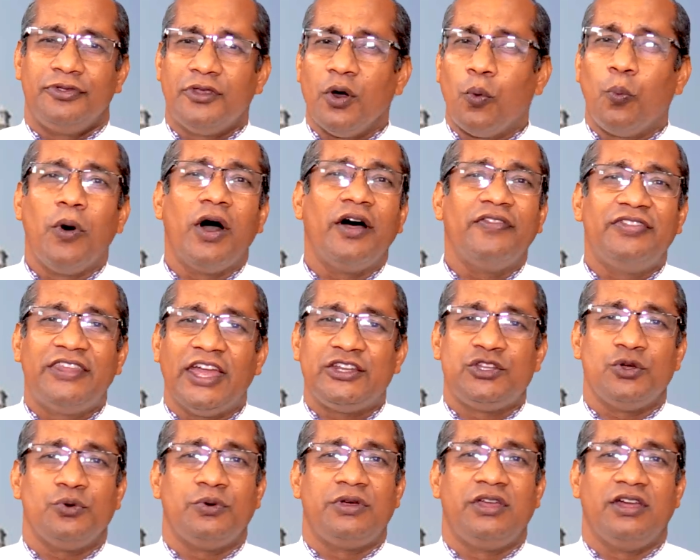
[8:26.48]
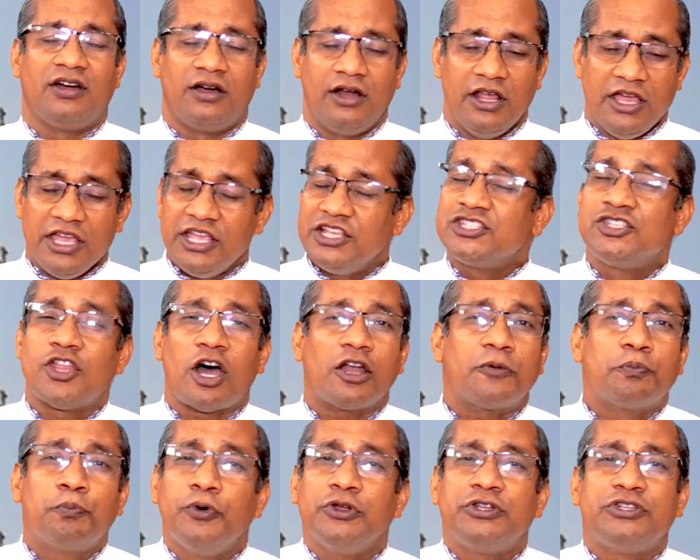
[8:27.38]
the word that you hear, is
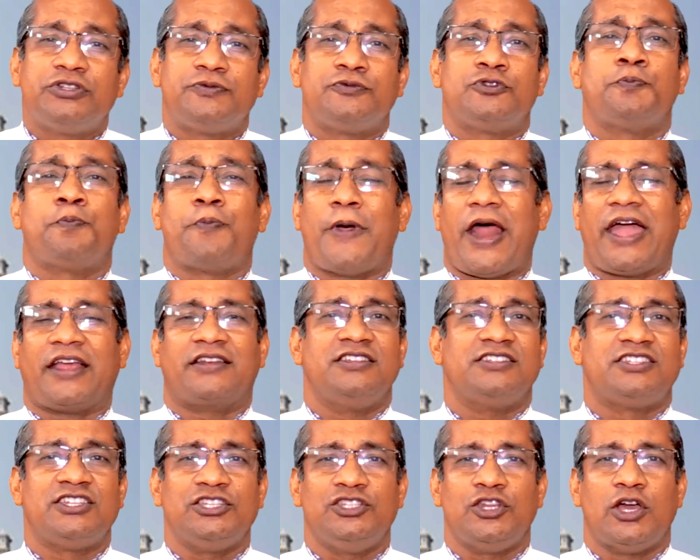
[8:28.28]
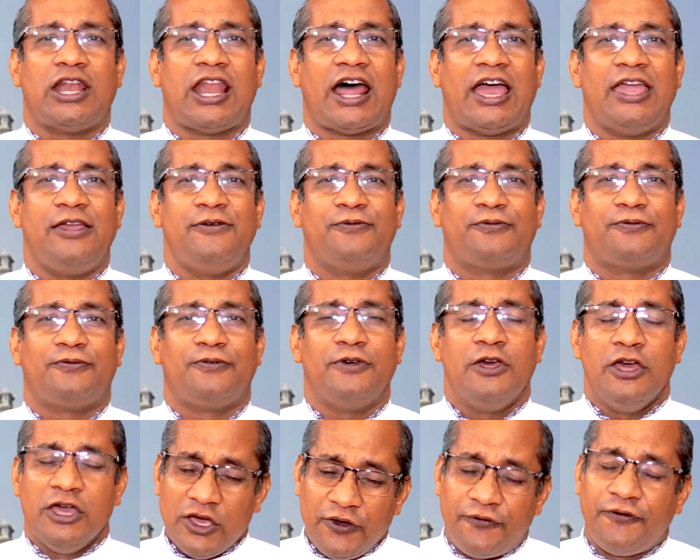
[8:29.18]
not put to practice in your life,
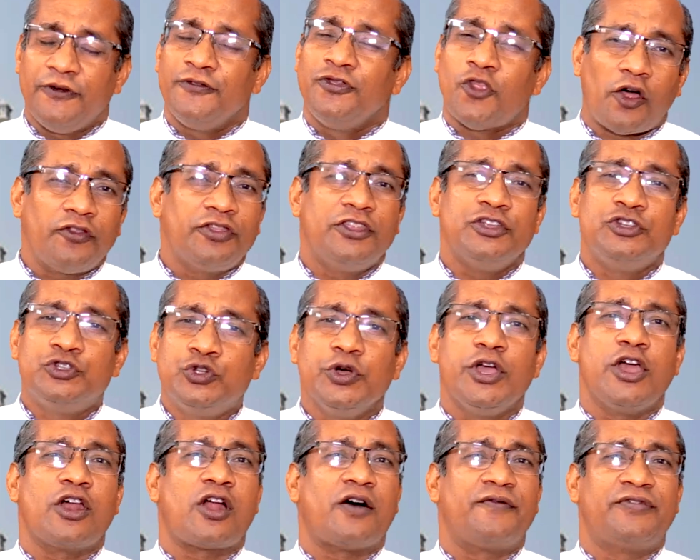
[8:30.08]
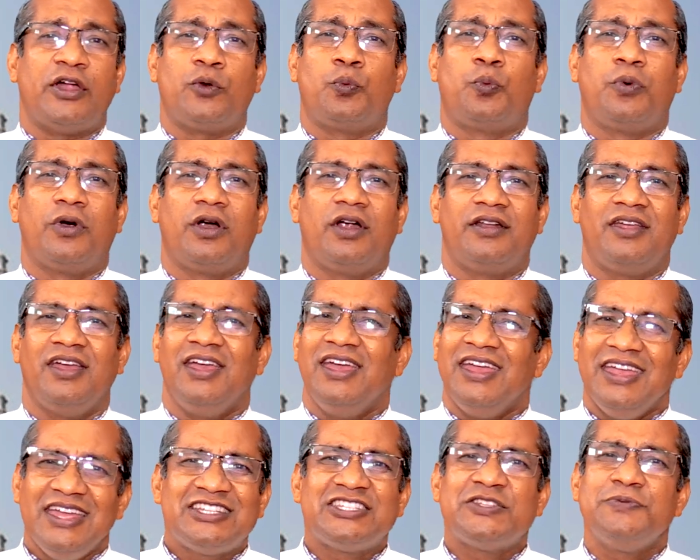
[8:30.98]
if you're not the doer of that word,
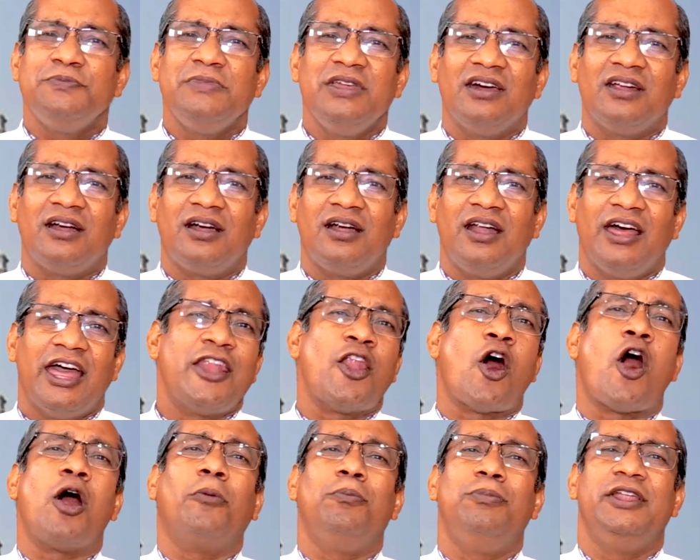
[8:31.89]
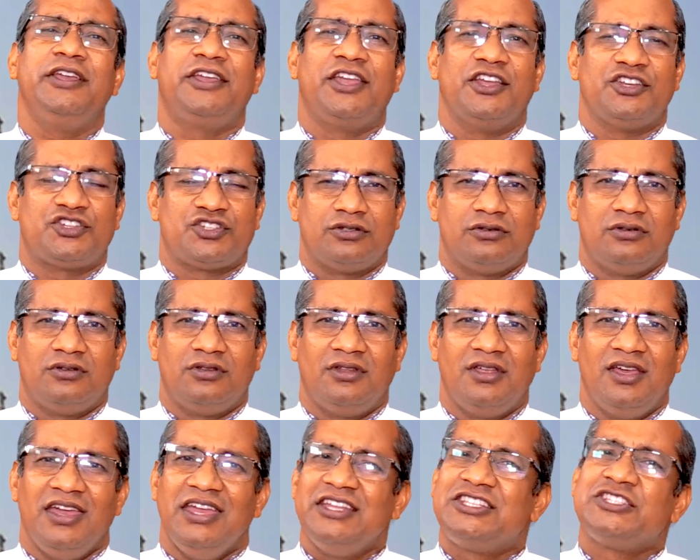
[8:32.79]
it's mere an
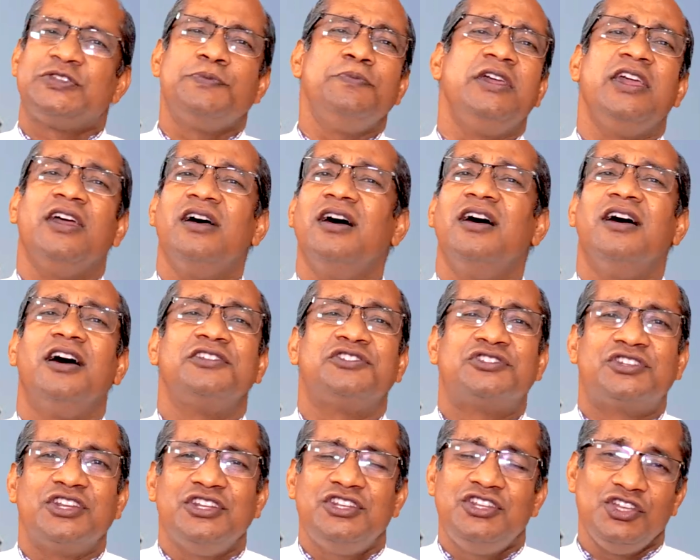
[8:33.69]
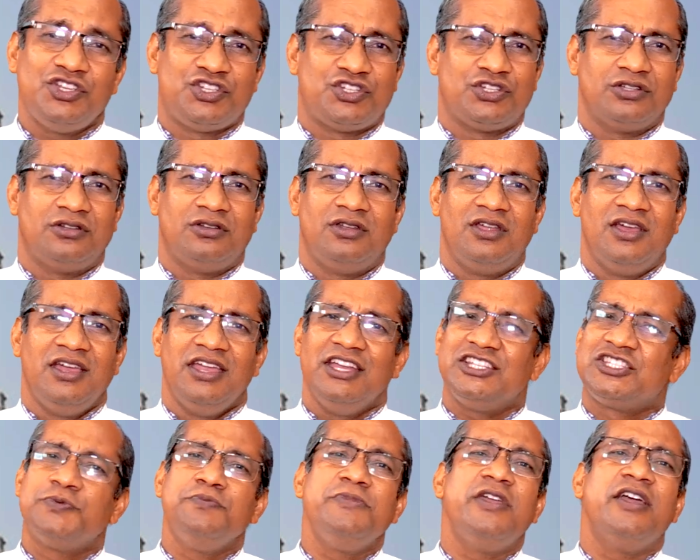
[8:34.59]
obligation, it's mere a tradition,
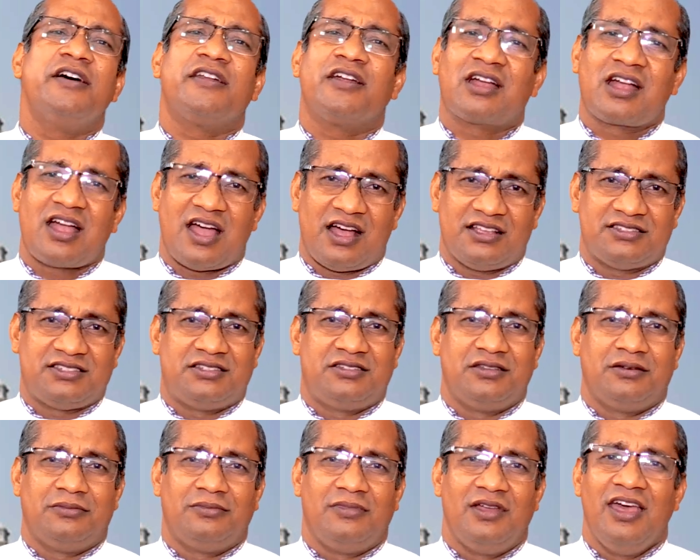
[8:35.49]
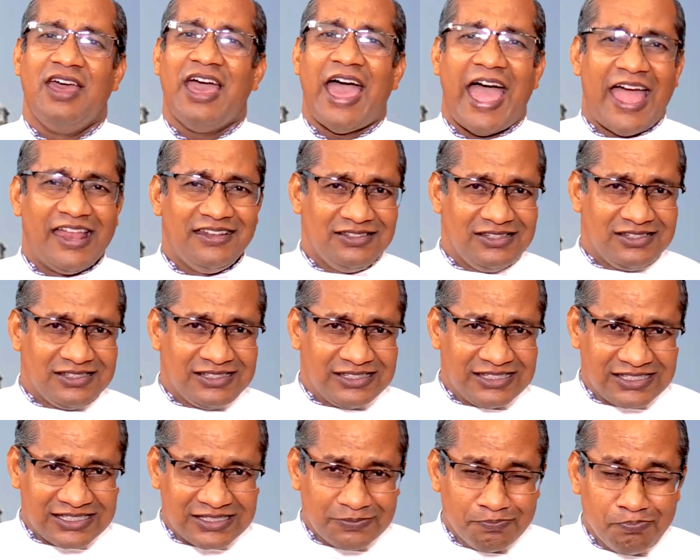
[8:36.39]
it's mere a custom. And
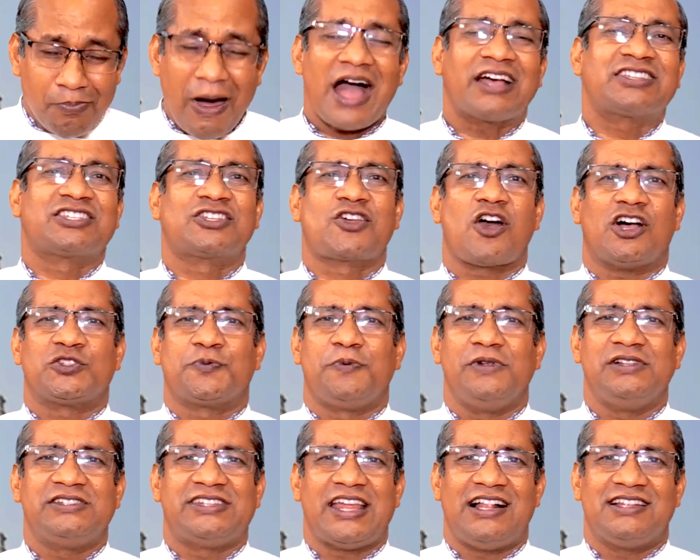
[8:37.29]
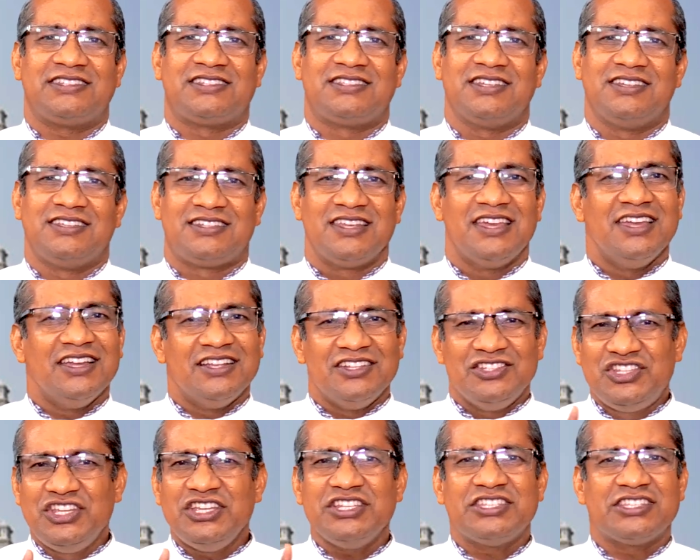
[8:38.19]
Mark's gospel tells us
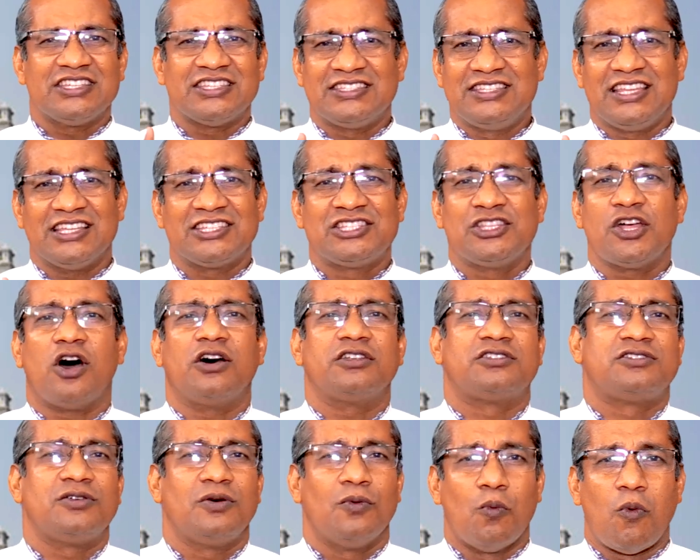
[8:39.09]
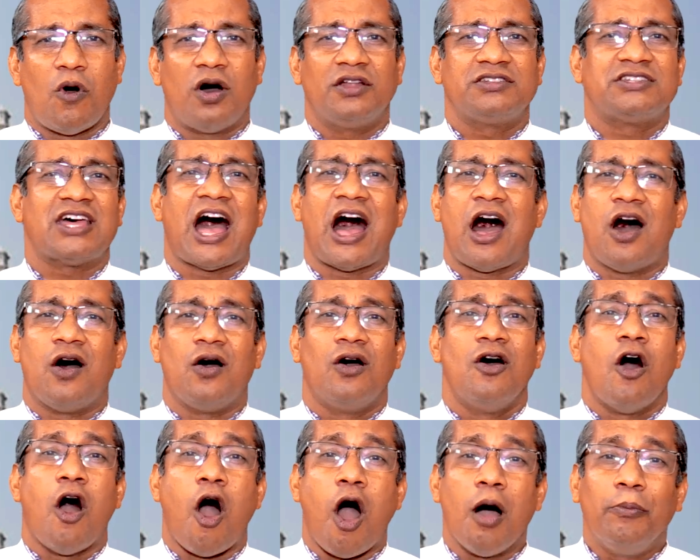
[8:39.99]
Jesus does not want
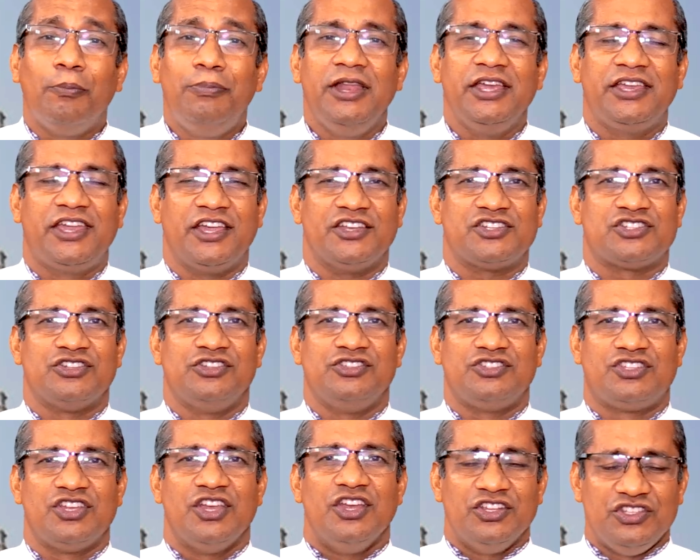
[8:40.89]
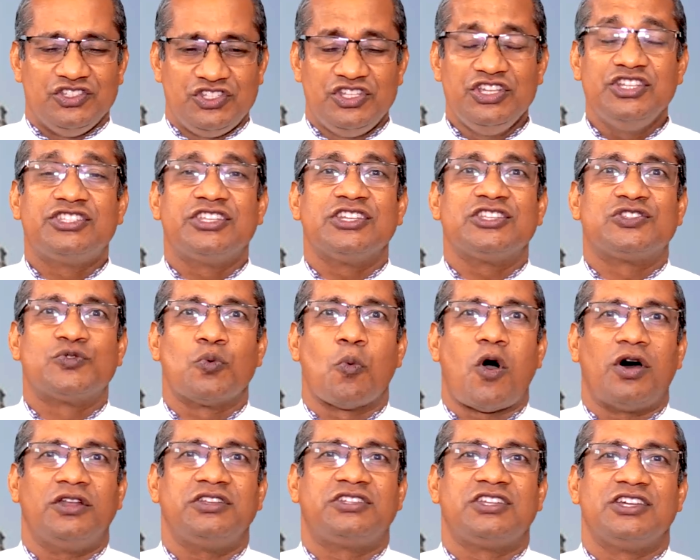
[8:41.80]
our obligations, Jesus
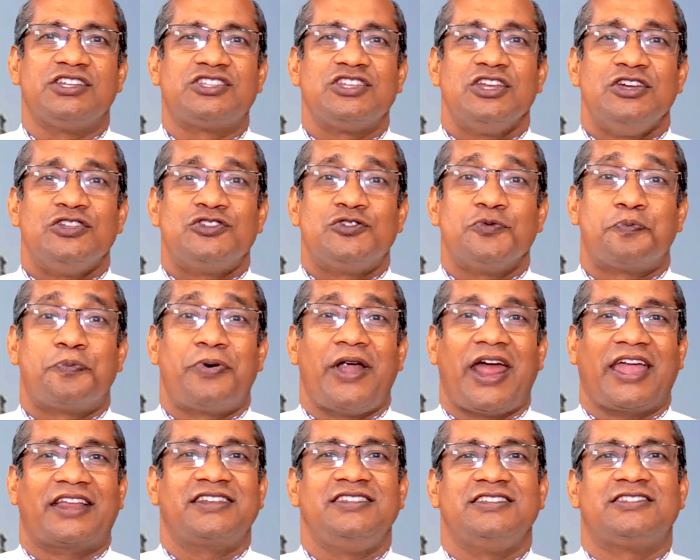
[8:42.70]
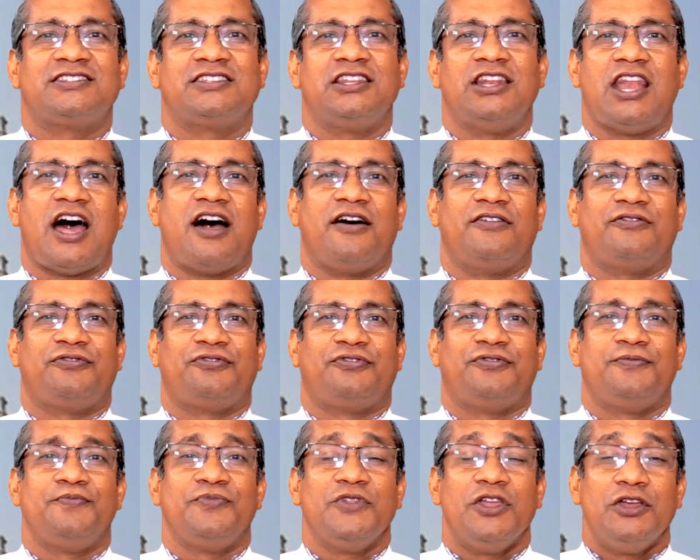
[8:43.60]
wants us to practice
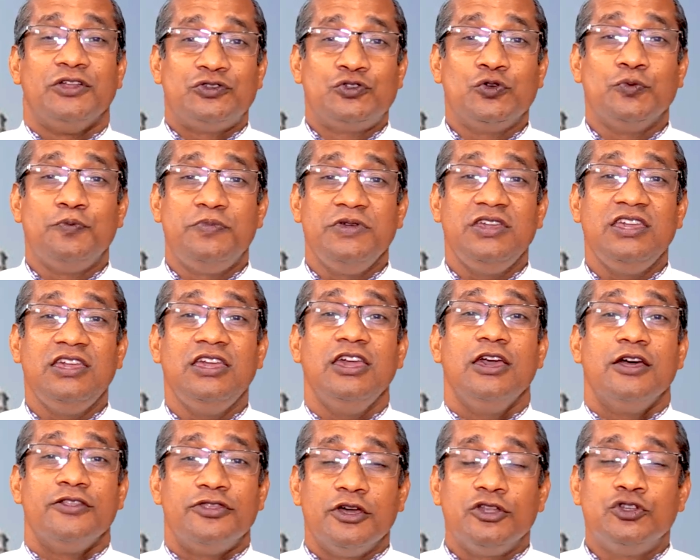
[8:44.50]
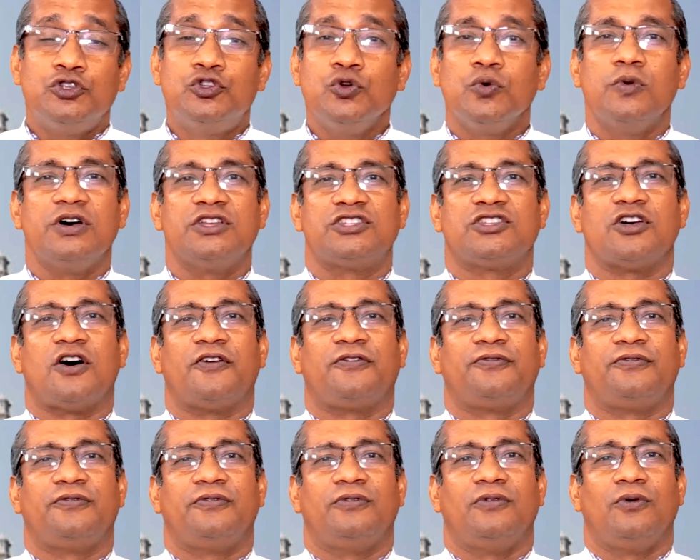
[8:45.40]
love, to be the doers
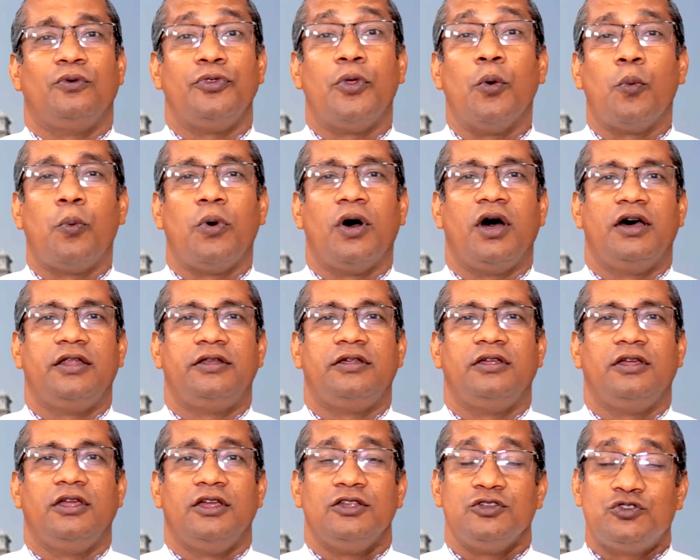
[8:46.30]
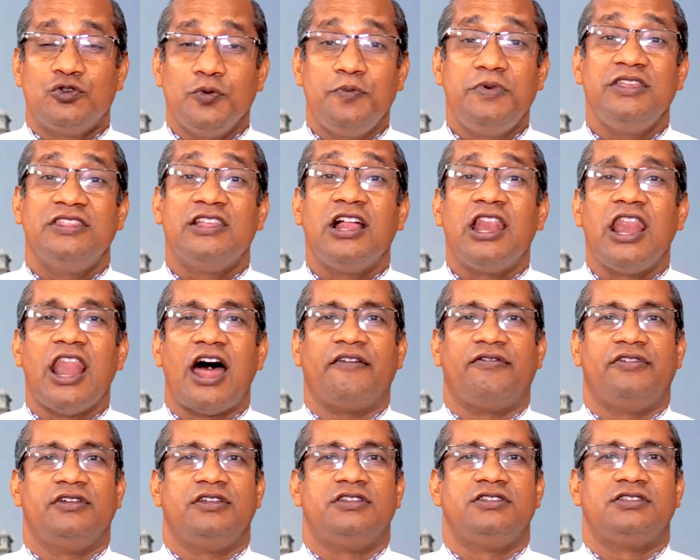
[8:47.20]
of the word, to be the
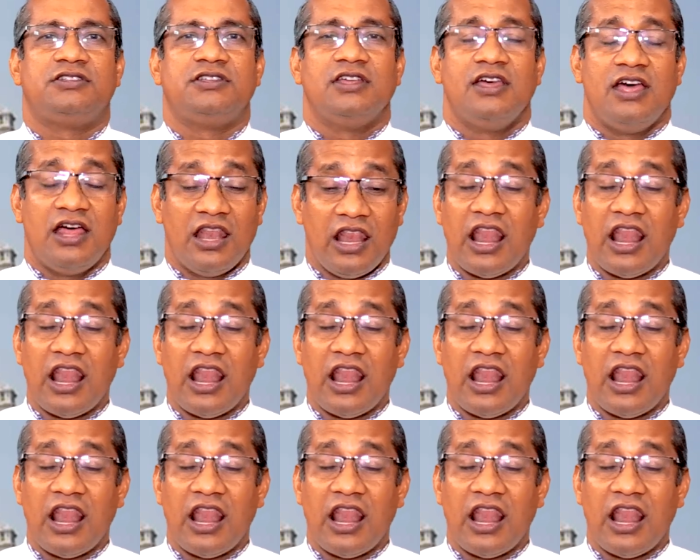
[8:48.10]
lovers.